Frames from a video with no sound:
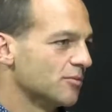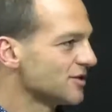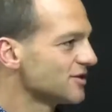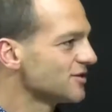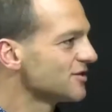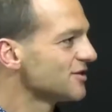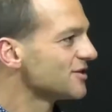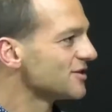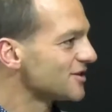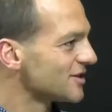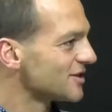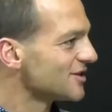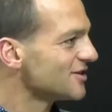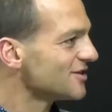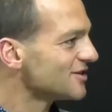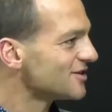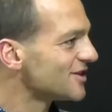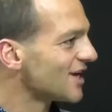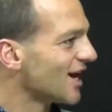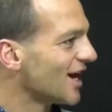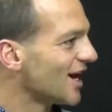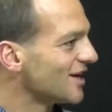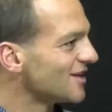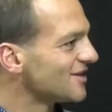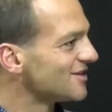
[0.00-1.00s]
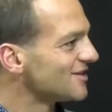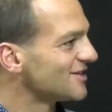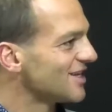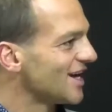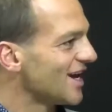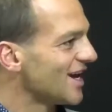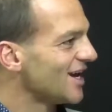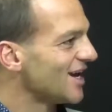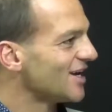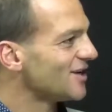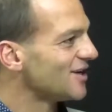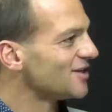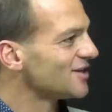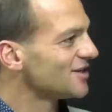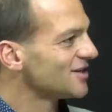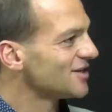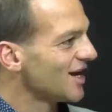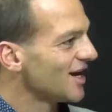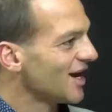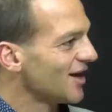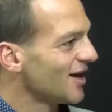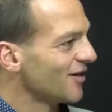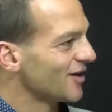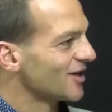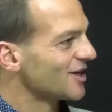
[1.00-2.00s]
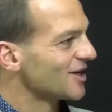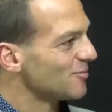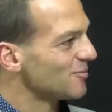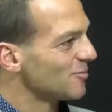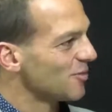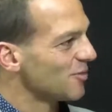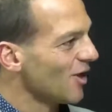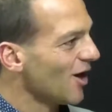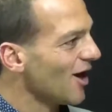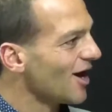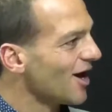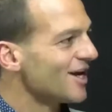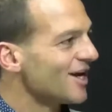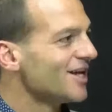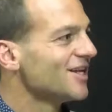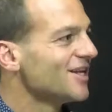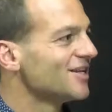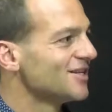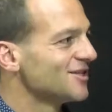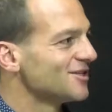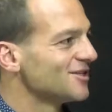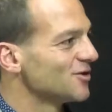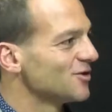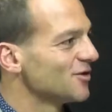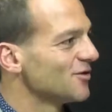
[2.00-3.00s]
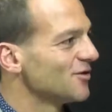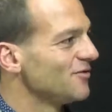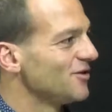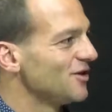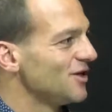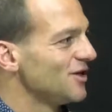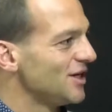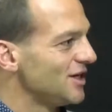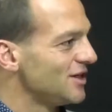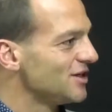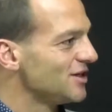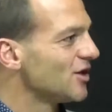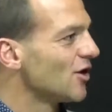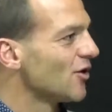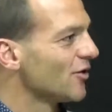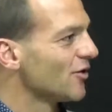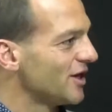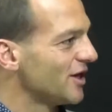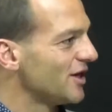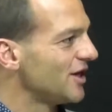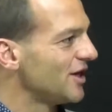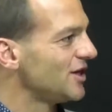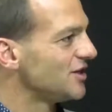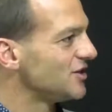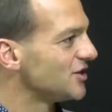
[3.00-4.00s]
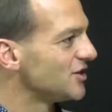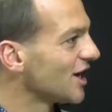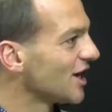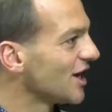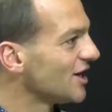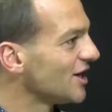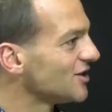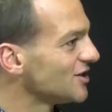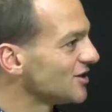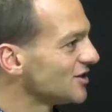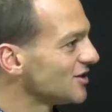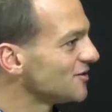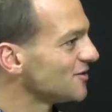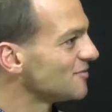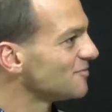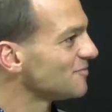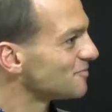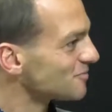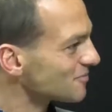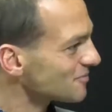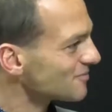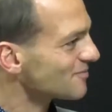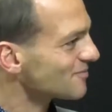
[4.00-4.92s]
businesses to understand how they can apply it, it's sort of, you need to go on that education